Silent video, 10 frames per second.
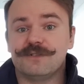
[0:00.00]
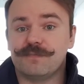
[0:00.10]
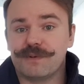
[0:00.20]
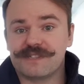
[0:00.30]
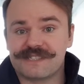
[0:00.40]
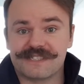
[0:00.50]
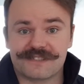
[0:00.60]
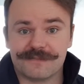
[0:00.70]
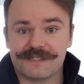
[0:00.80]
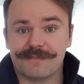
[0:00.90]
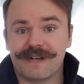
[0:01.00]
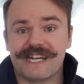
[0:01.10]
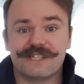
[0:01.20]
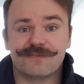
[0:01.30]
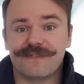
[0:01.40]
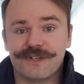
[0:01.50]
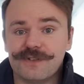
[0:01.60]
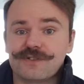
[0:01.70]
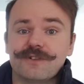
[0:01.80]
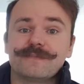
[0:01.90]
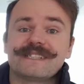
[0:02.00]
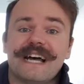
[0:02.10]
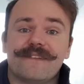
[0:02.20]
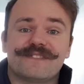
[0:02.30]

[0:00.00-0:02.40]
you put the systems in place, whether you use Hubstaff,